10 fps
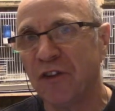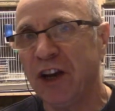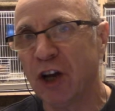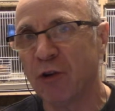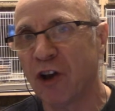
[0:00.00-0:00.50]

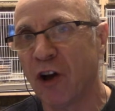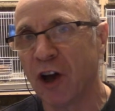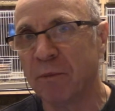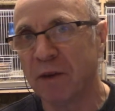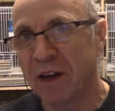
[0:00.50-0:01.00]
phenotype
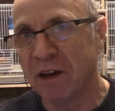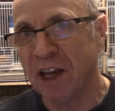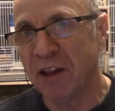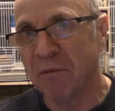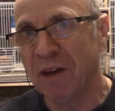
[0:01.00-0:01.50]

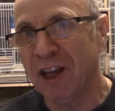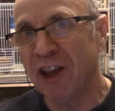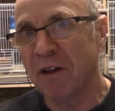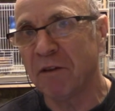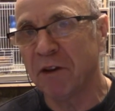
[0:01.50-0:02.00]
means
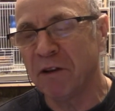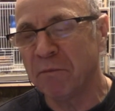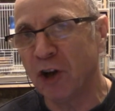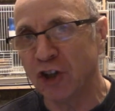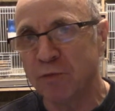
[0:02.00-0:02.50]

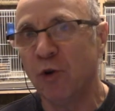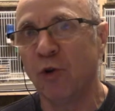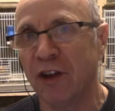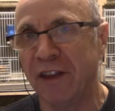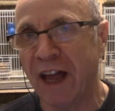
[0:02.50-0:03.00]
much more
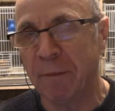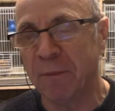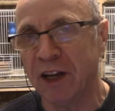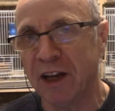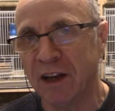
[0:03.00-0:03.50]
than that, but
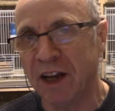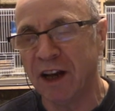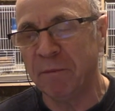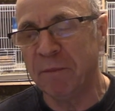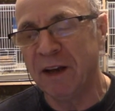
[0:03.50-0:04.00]
it
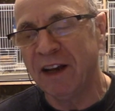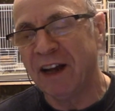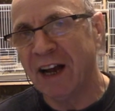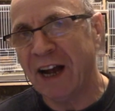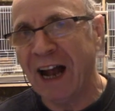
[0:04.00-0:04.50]

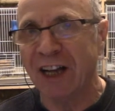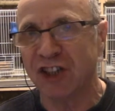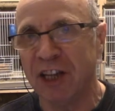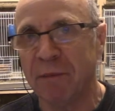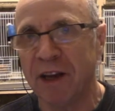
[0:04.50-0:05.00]

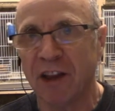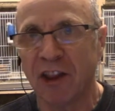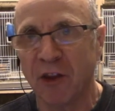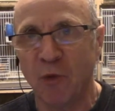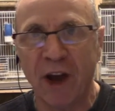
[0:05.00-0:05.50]
actually means
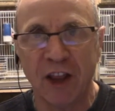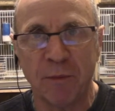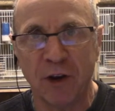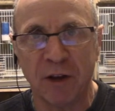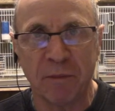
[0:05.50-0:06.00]
the way the
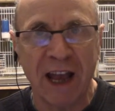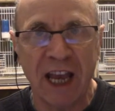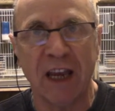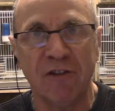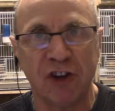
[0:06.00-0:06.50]
bird
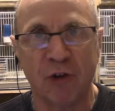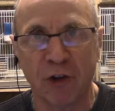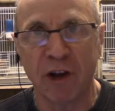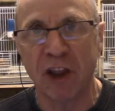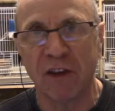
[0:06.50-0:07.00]
behaves and all the
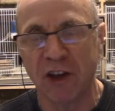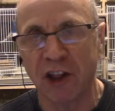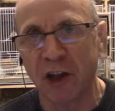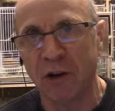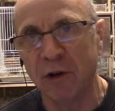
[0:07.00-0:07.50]
rest of it.
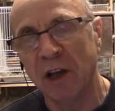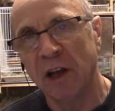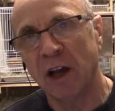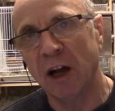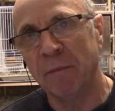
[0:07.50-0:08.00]
So
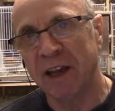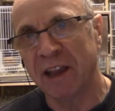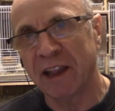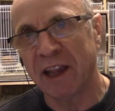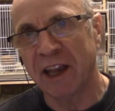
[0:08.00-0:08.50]

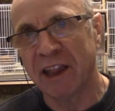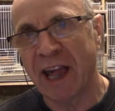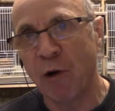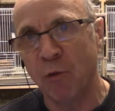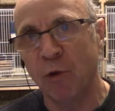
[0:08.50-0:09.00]
its
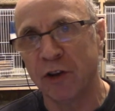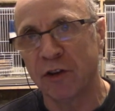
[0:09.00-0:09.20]
outward